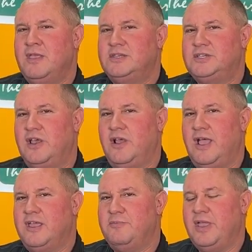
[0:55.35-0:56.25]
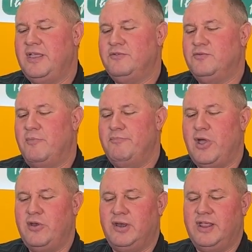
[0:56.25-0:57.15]
So I can be
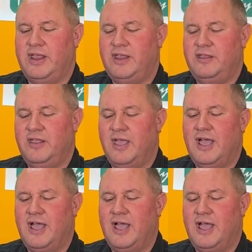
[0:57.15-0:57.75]
remotely